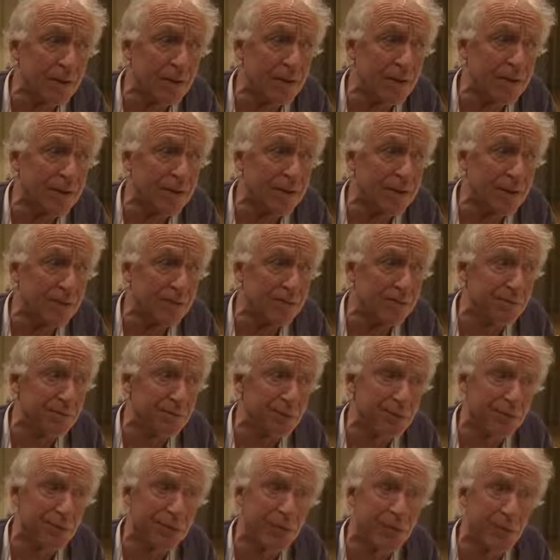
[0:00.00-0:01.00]
was
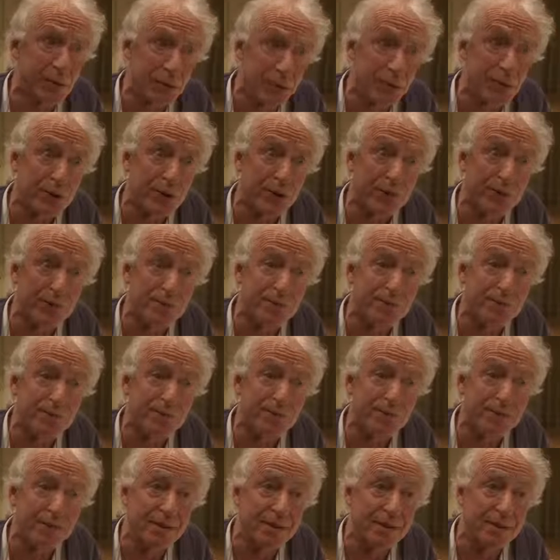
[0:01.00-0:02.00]
Friedrich Rückert.
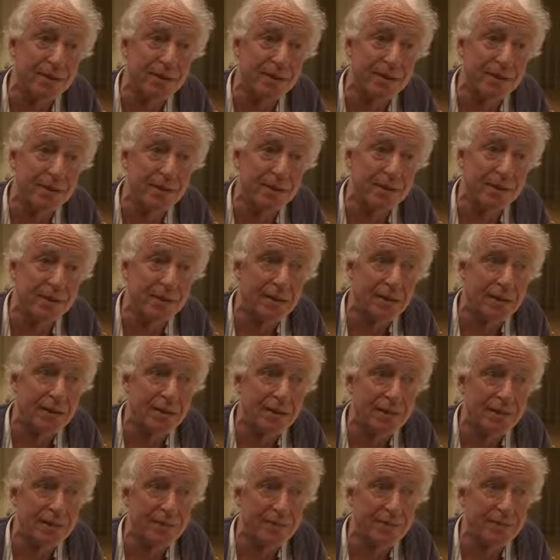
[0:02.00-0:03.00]

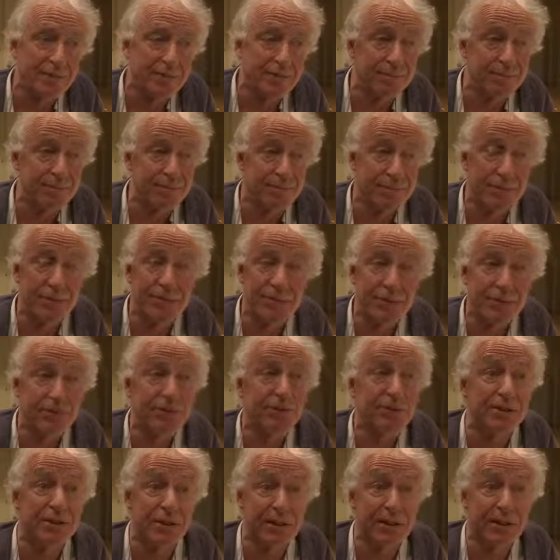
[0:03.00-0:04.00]
So it's
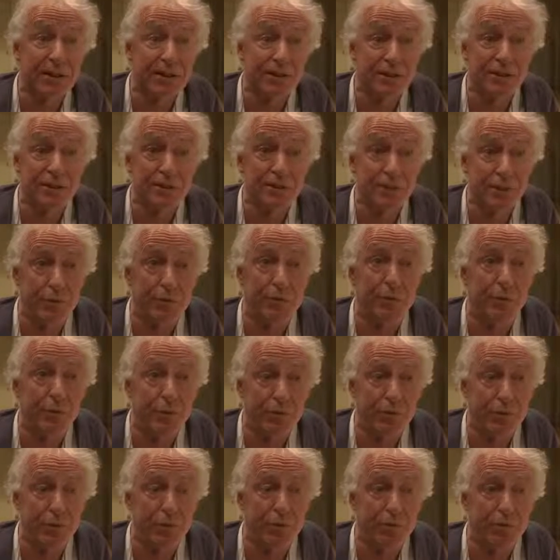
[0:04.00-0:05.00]
interesting. You've got
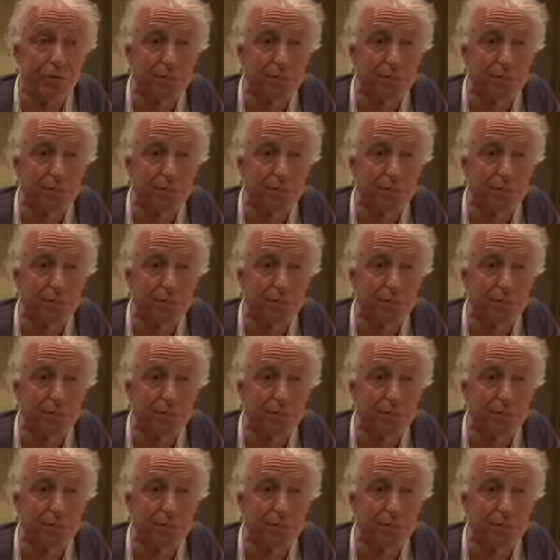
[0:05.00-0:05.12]
the four